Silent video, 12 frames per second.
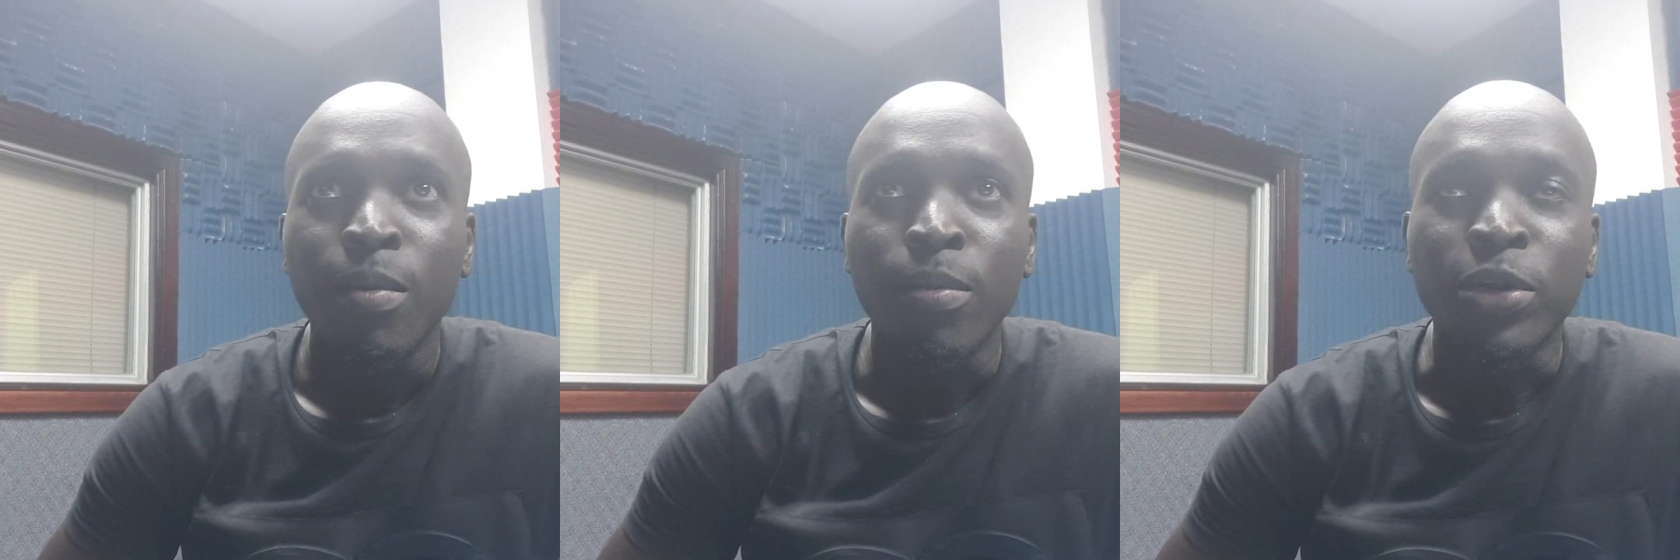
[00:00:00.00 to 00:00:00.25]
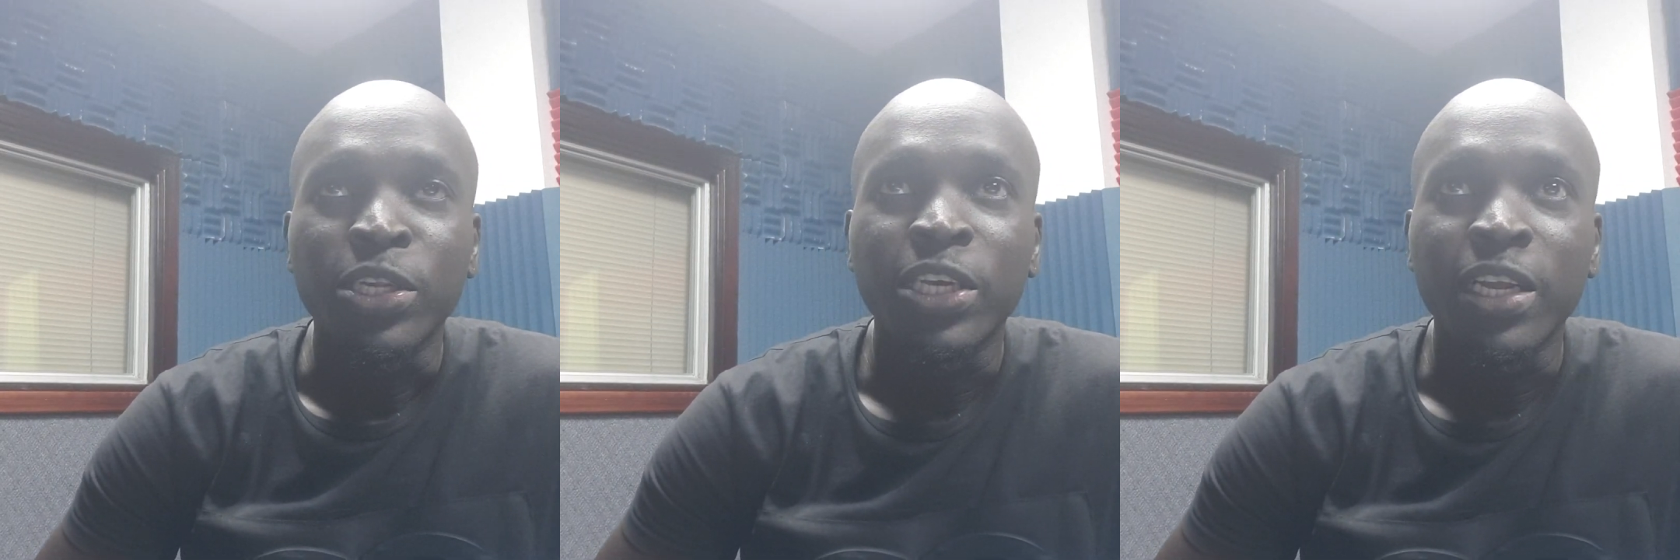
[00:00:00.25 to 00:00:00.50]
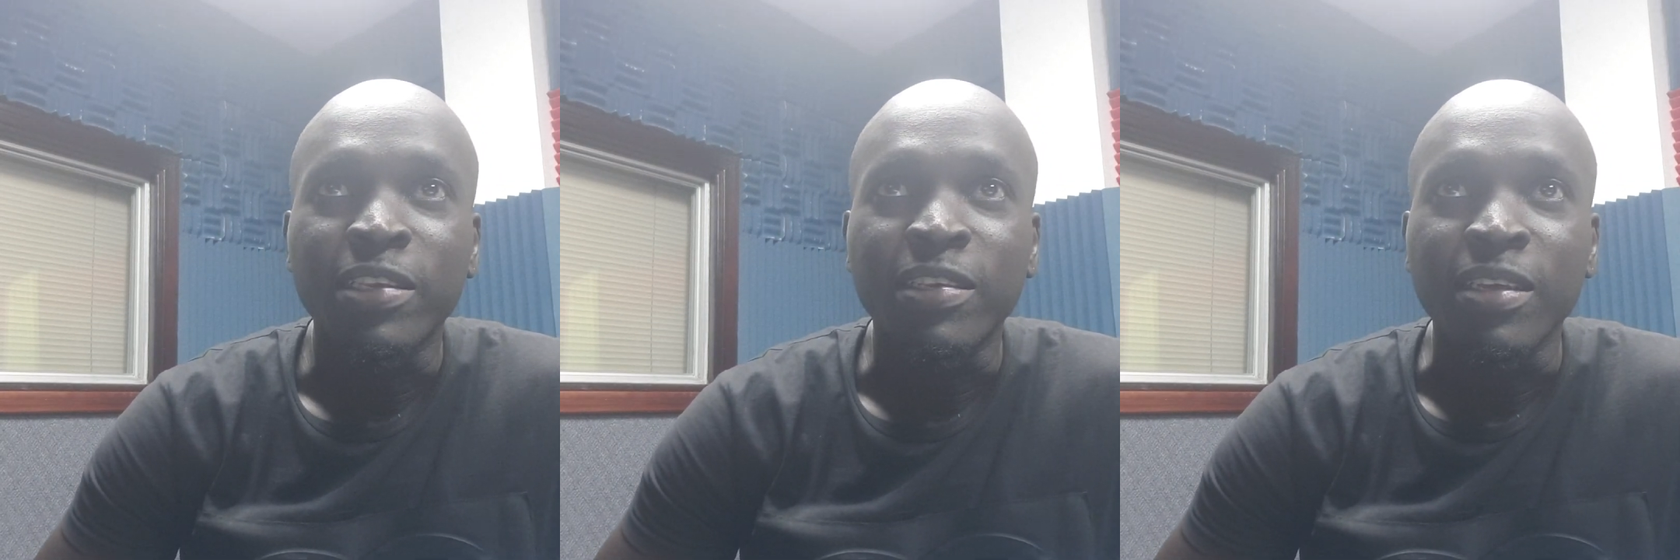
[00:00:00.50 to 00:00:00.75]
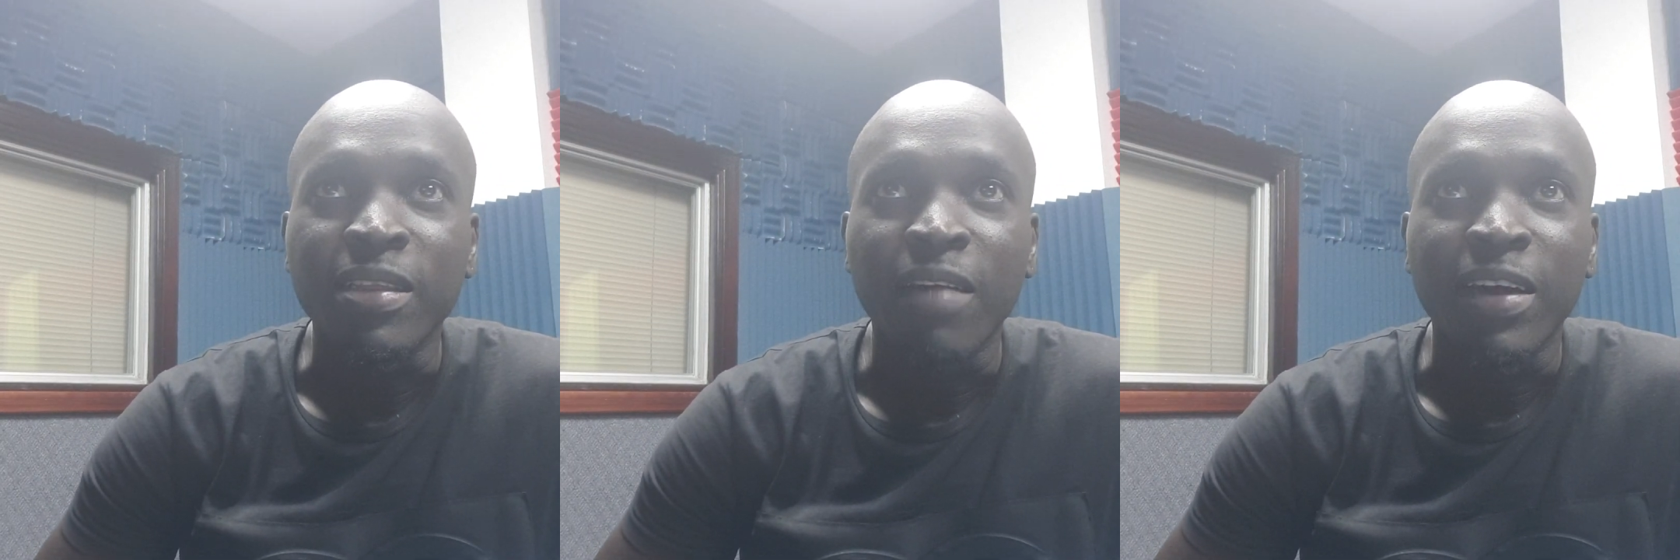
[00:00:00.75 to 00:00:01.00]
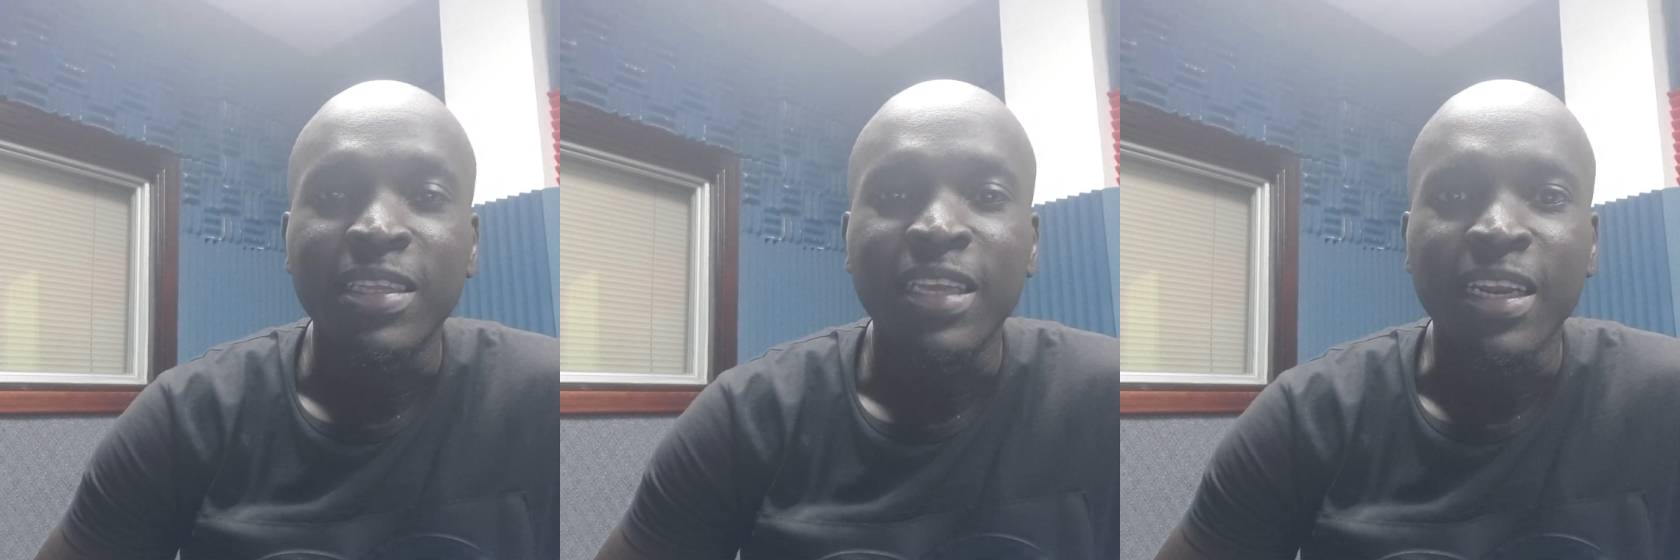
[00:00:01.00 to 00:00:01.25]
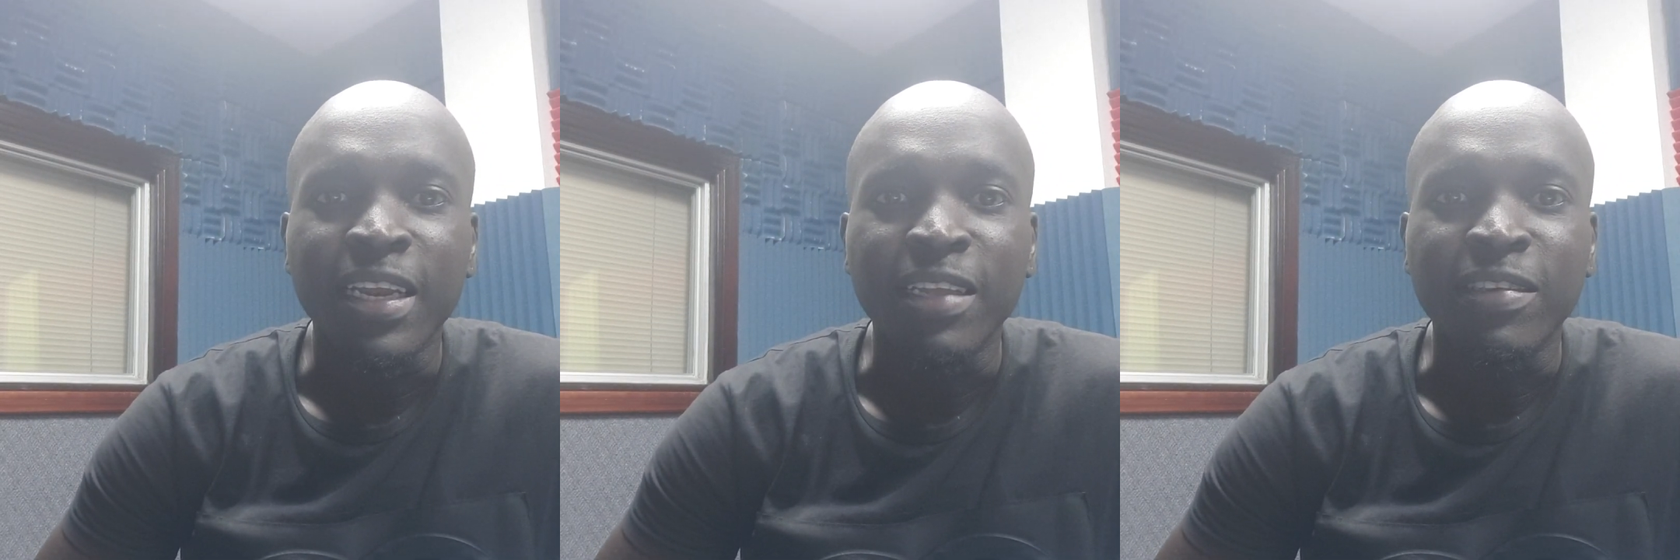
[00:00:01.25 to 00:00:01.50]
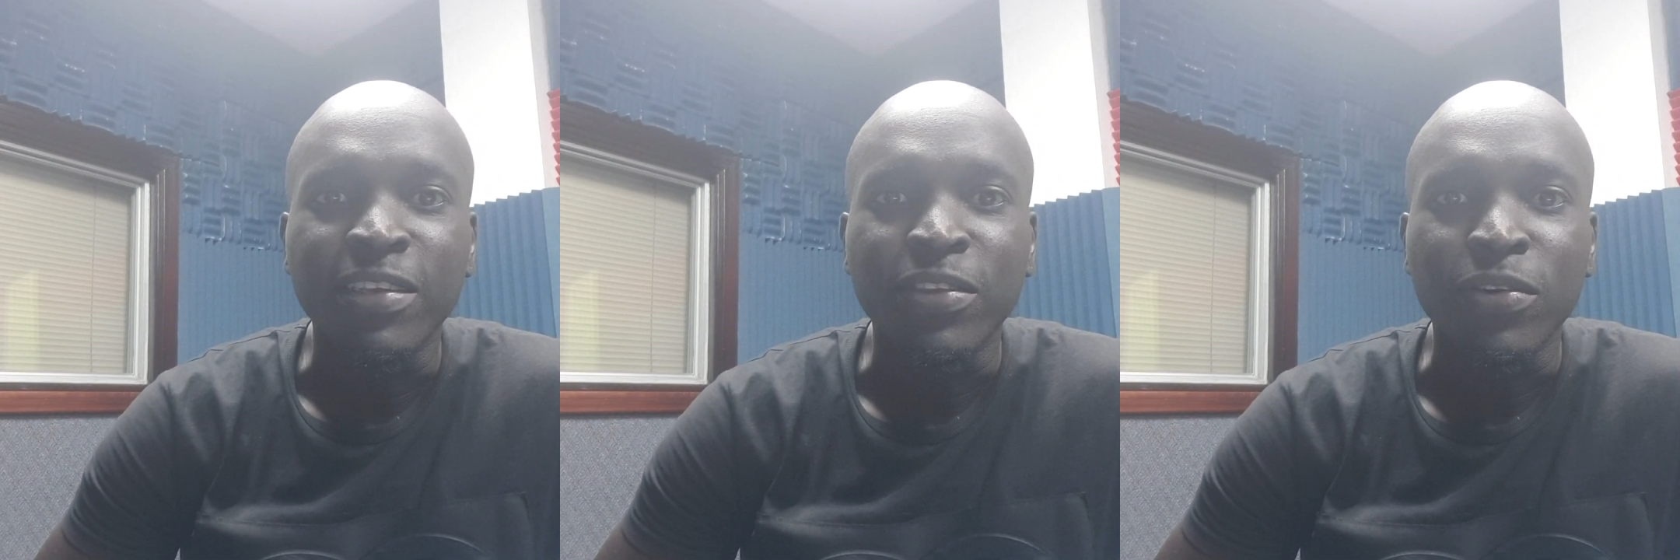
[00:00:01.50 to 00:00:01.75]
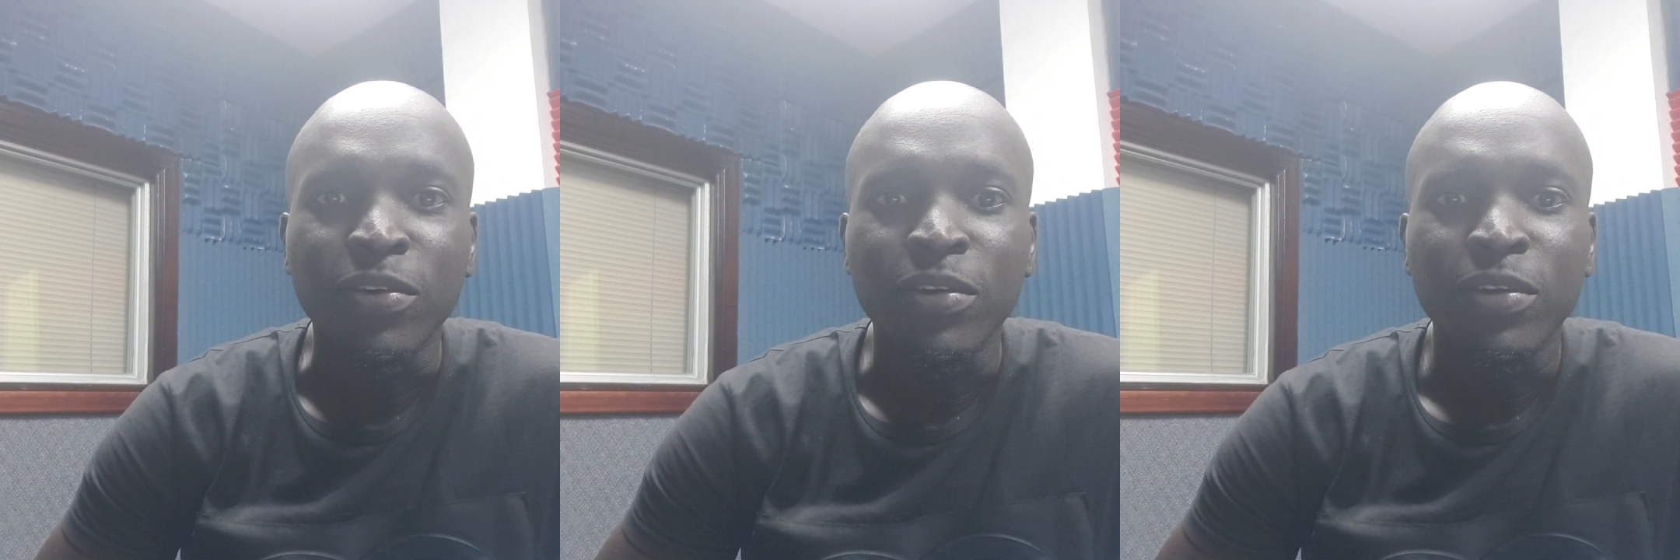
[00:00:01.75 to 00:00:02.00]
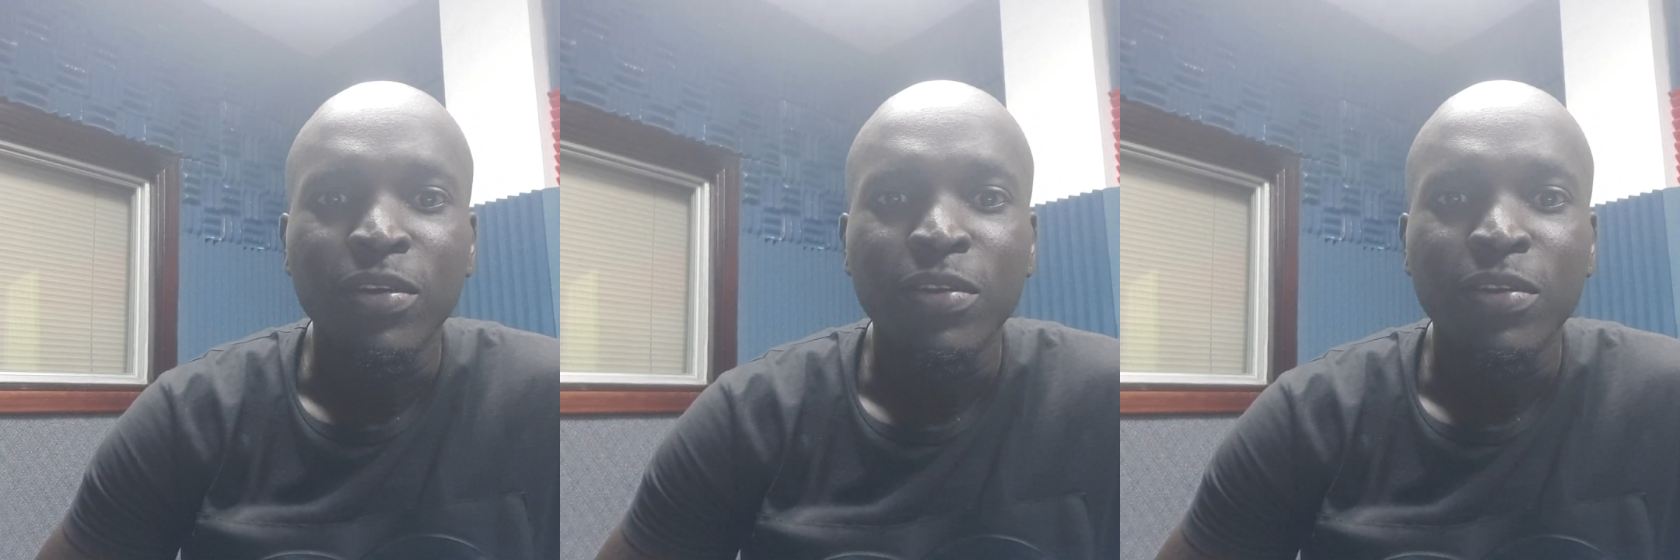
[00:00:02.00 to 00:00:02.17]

But Chelsea, they have a tendency to,